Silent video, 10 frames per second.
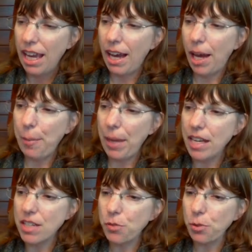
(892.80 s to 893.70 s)
And
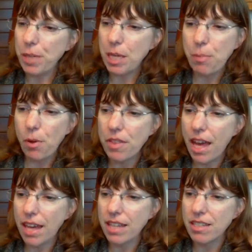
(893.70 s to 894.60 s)
it's for people
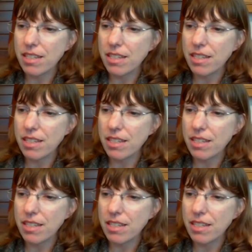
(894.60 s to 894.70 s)
that